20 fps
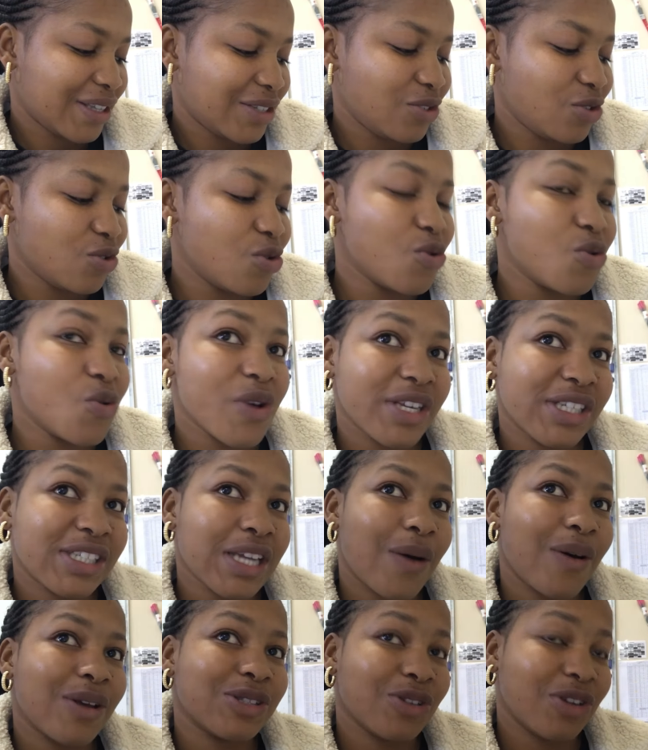You wish
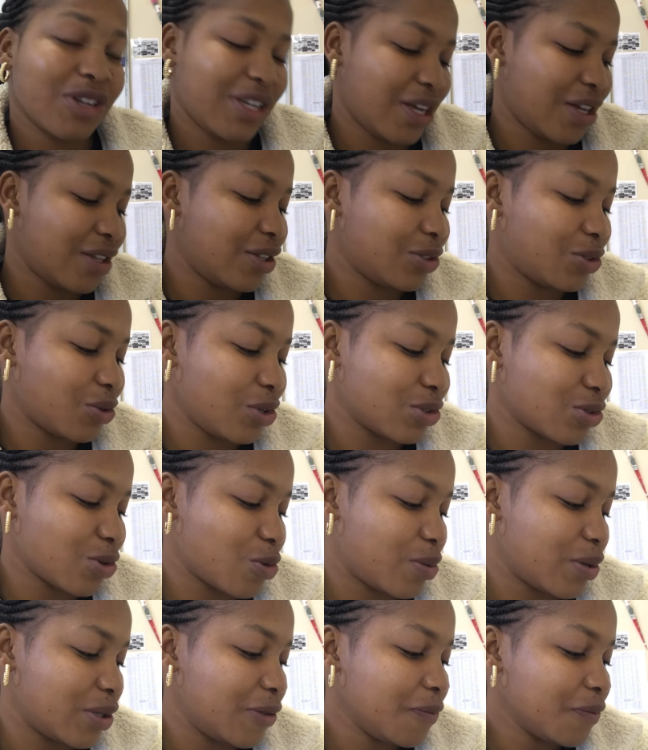I was not here. The door is
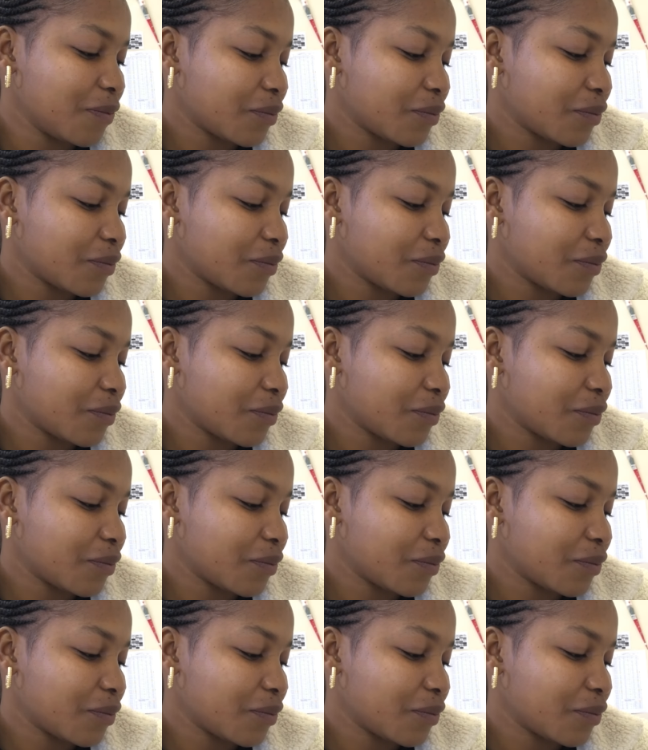open.